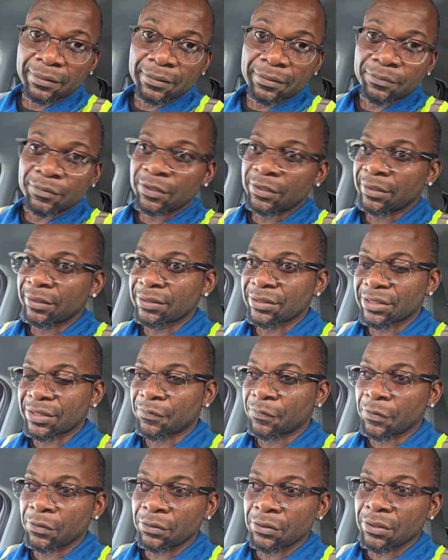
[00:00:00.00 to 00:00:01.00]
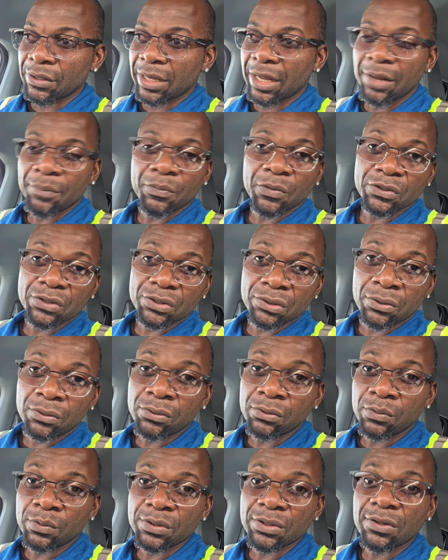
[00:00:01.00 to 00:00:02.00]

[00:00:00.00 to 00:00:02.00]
Because if you look, how much gold was